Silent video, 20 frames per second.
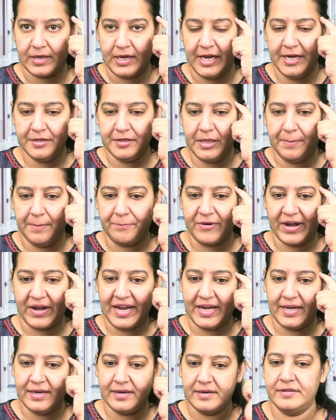In the
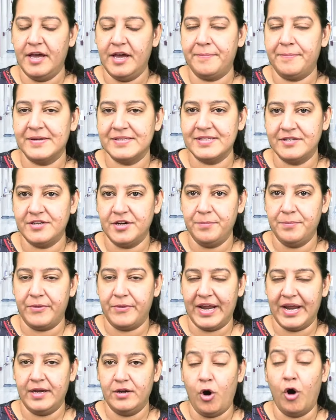brain, they are present in
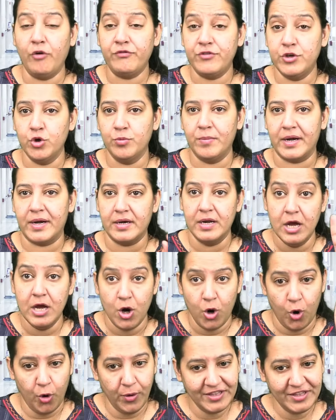brain of human.
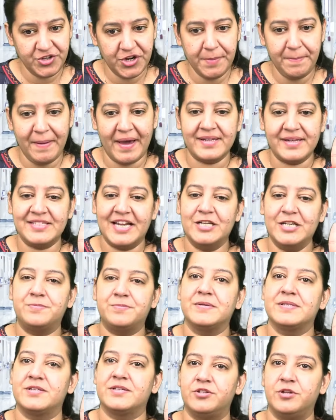Only 3 parasites
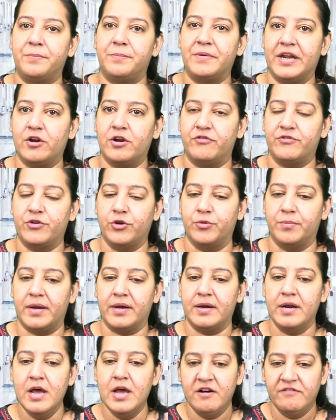present in the brain of
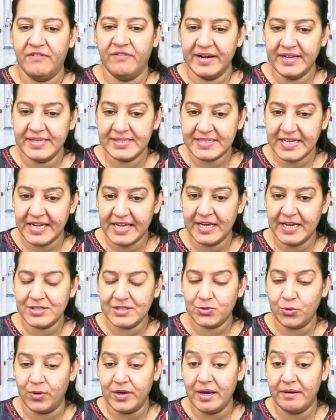human. One is Taenia
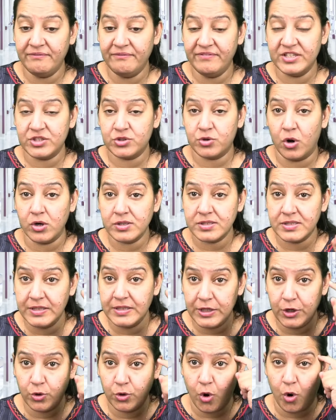solium, which cause
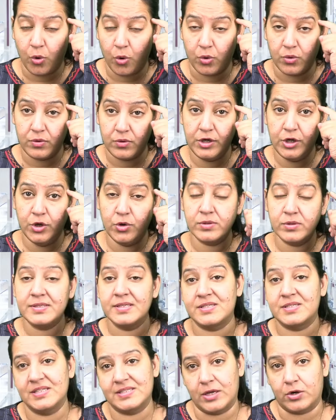
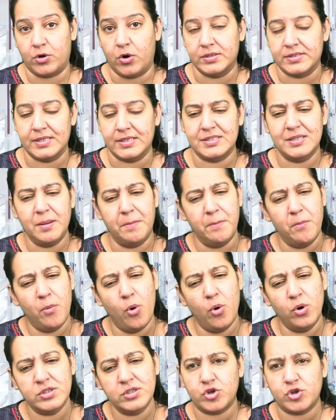neurocysticercosis, the
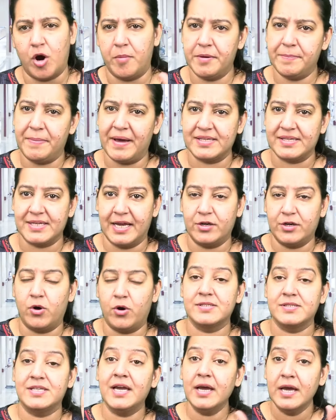most common parasite
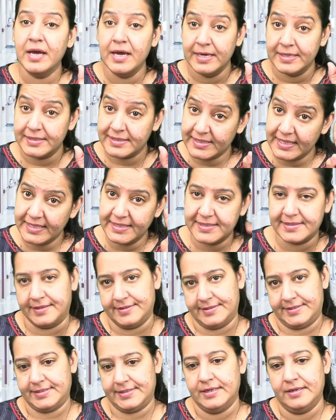causing
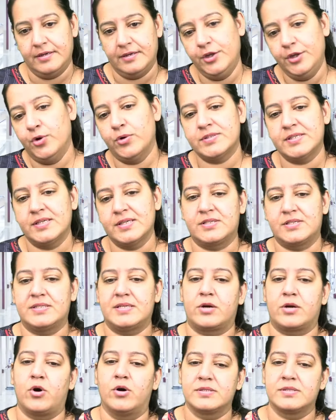seizures.
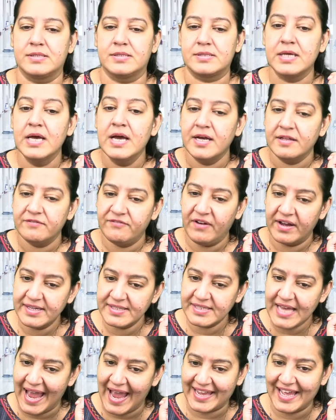neurocysticercosis. One
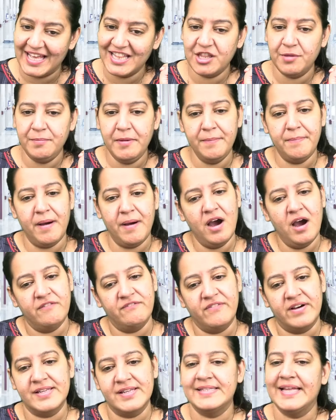is acanthamoeba,
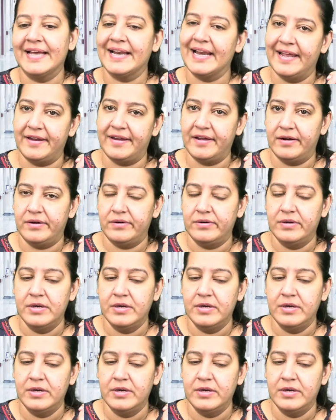one is Naegleria.